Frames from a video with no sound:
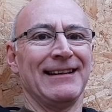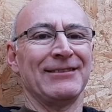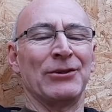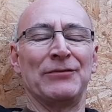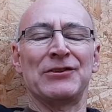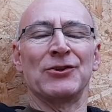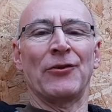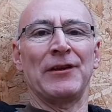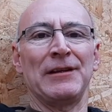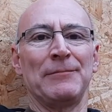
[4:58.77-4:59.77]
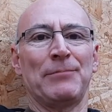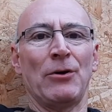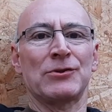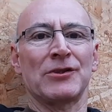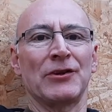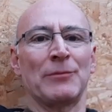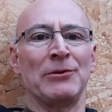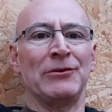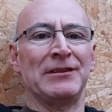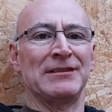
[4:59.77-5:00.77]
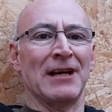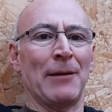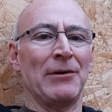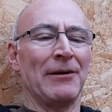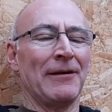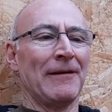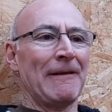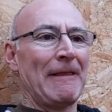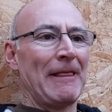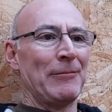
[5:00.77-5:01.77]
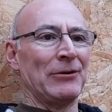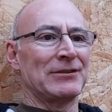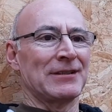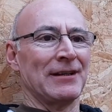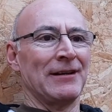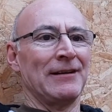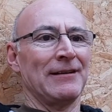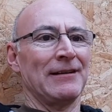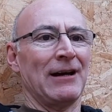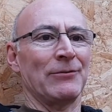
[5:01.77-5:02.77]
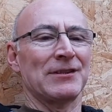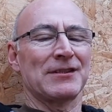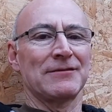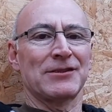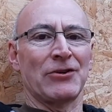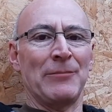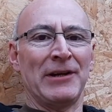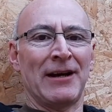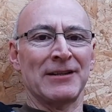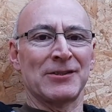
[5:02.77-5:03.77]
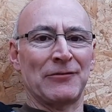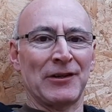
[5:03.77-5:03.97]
Don't know if you saw the post on the community tab, but I was scraping ice off